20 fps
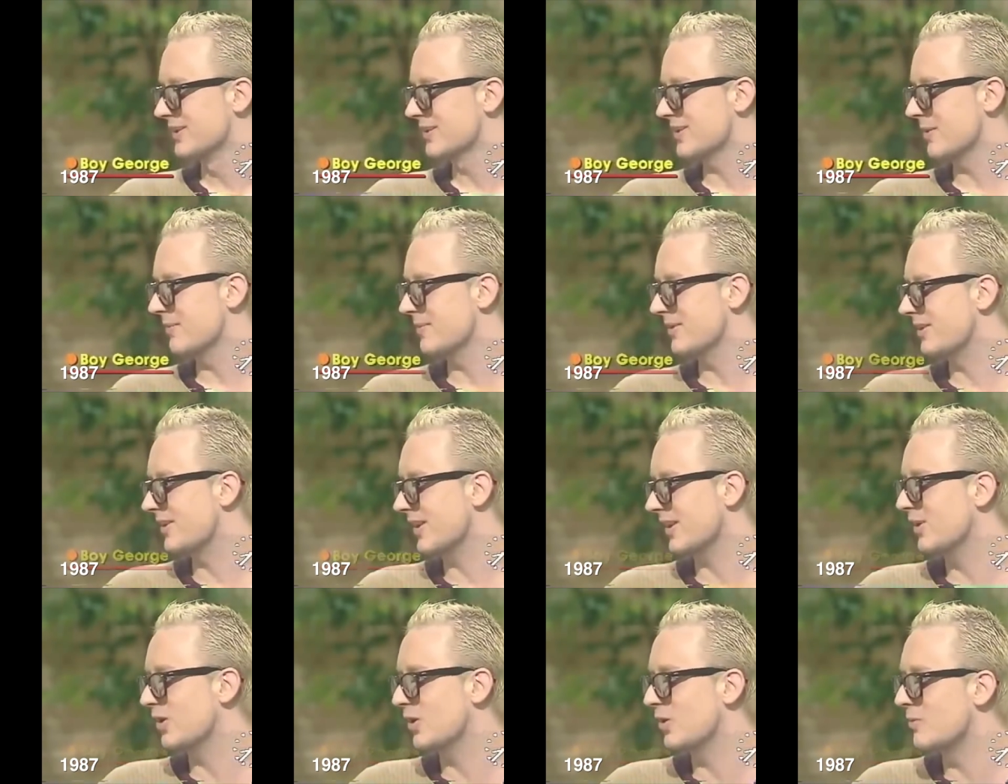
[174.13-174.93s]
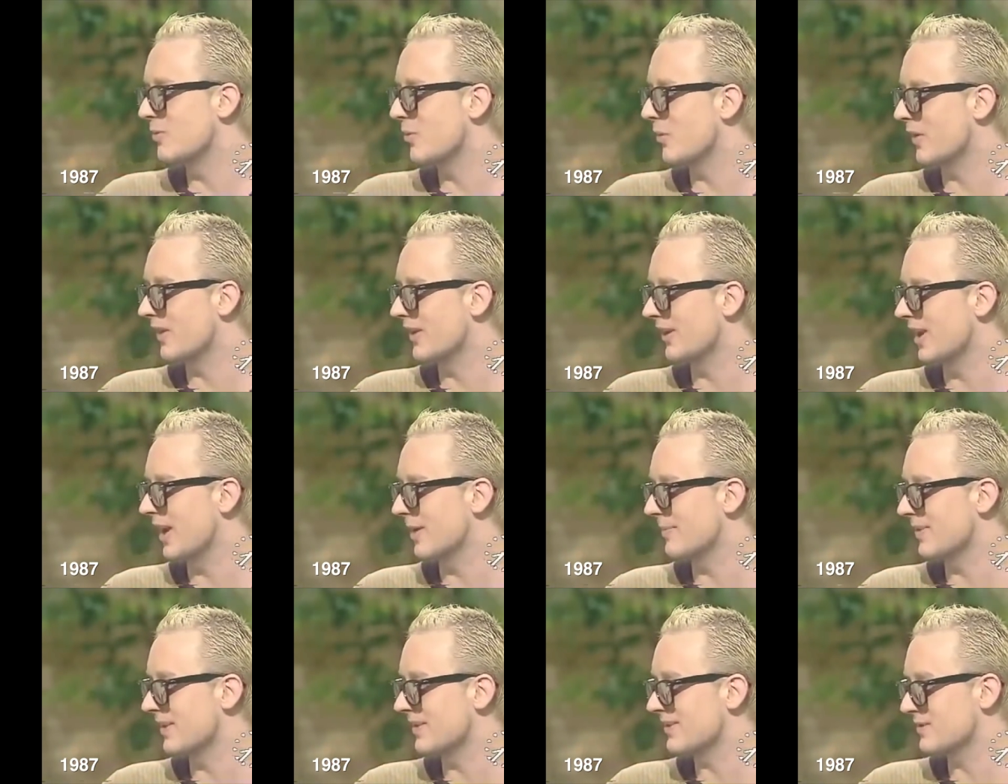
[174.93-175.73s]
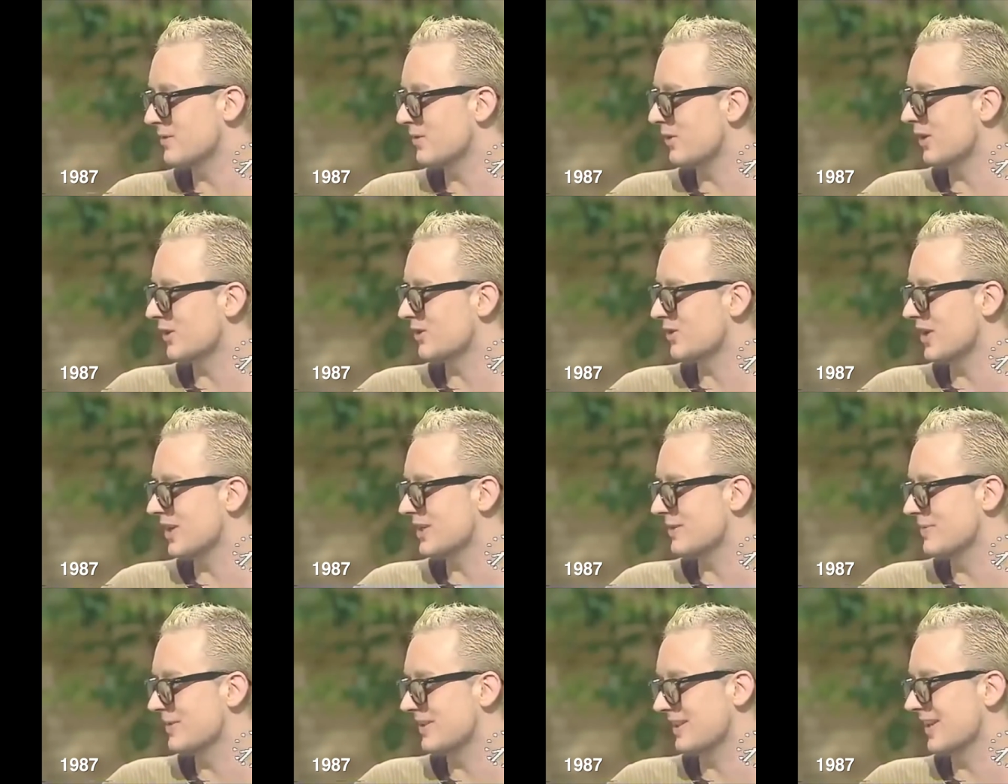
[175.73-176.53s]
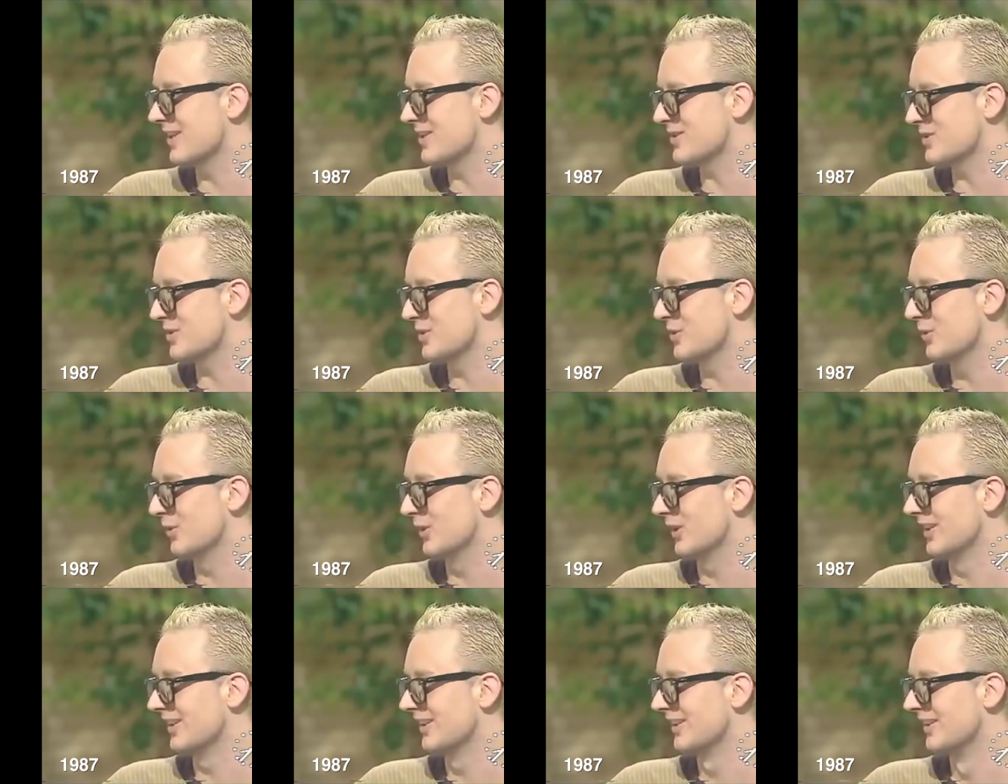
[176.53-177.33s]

So, I mean, they can call me what they like, but they still got to chase me to get a story.